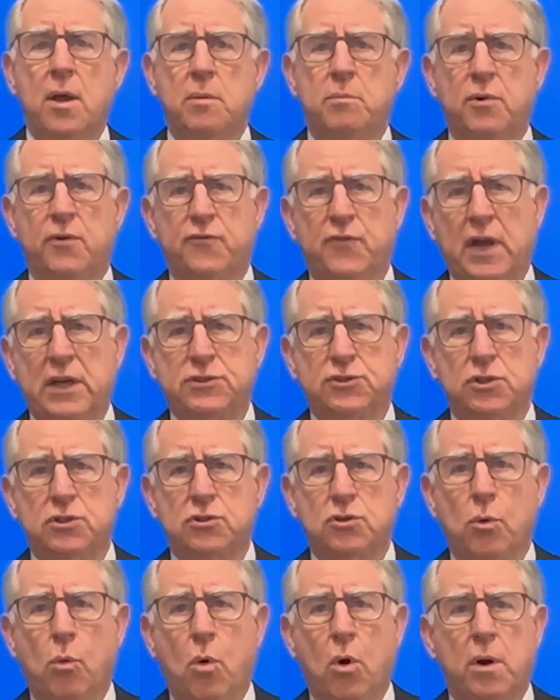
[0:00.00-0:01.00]
profession
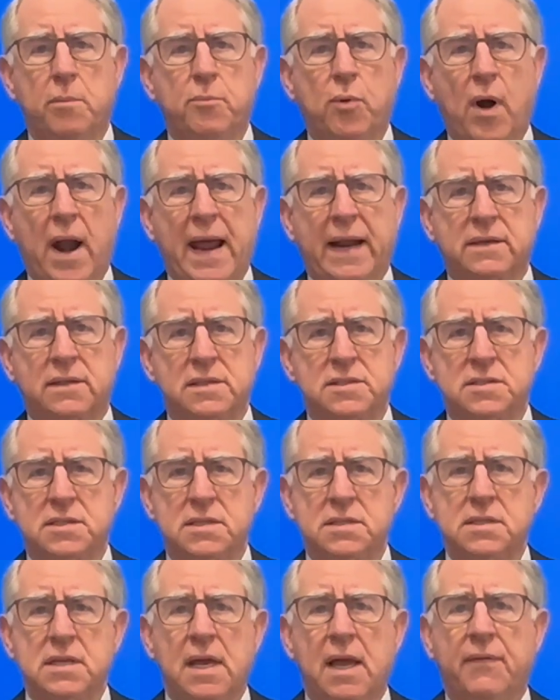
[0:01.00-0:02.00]
toward
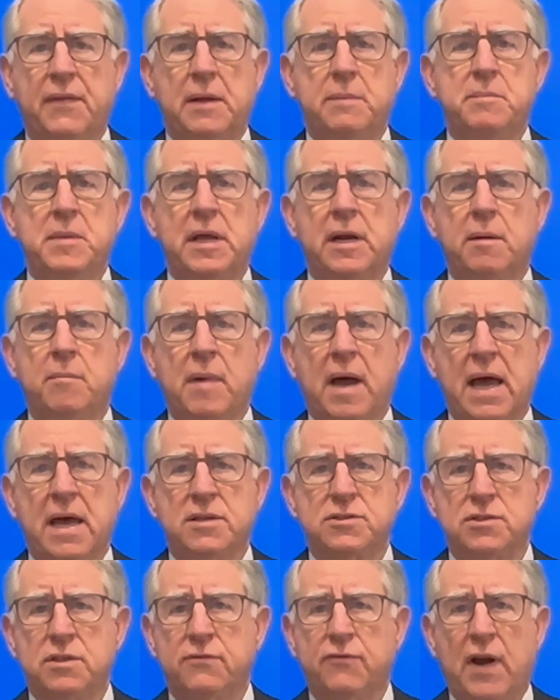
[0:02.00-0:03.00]
practices that
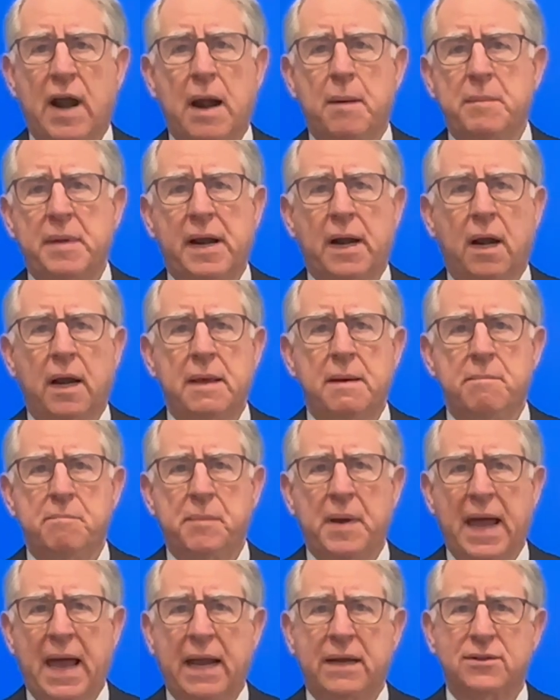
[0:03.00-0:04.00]
minimize environmental
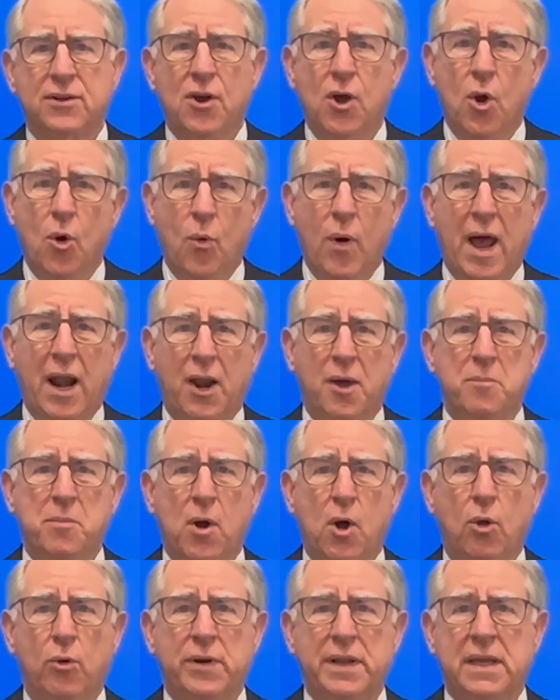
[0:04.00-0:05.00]
impact while
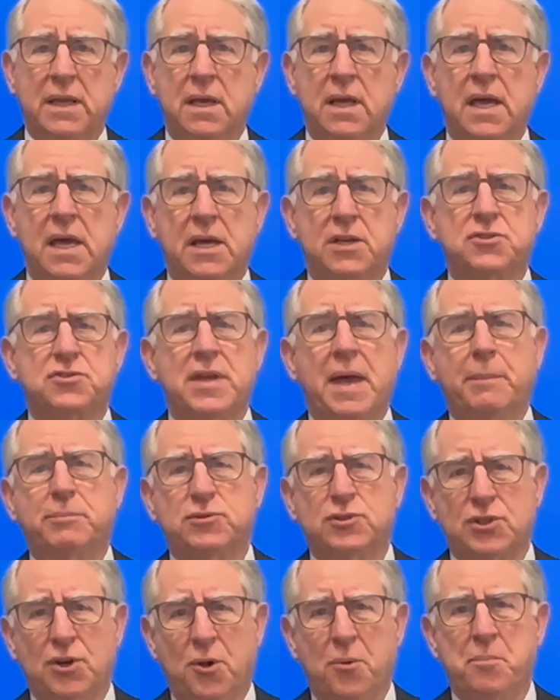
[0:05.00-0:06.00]
upholding
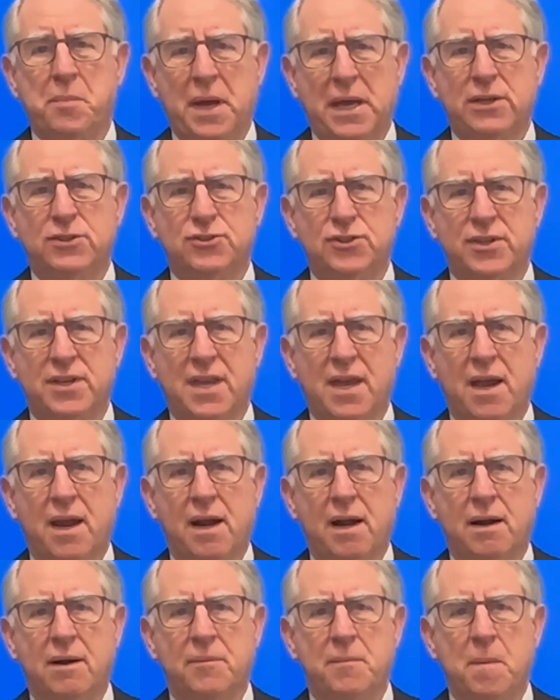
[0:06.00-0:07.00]
exceptional patient
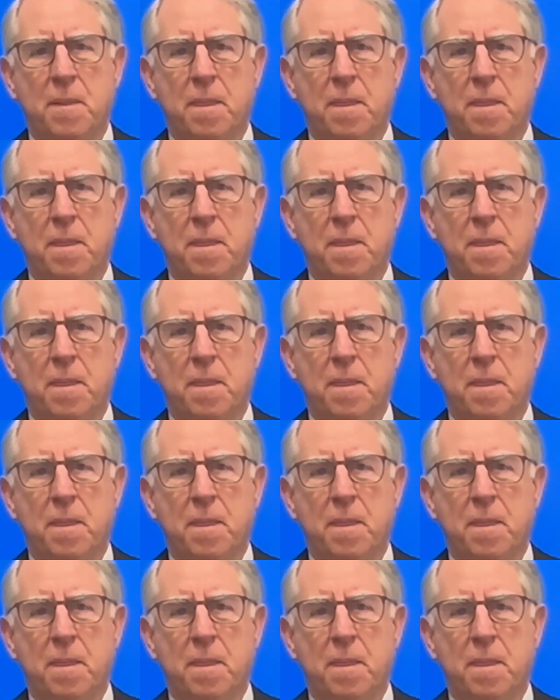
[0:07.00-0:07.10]
care.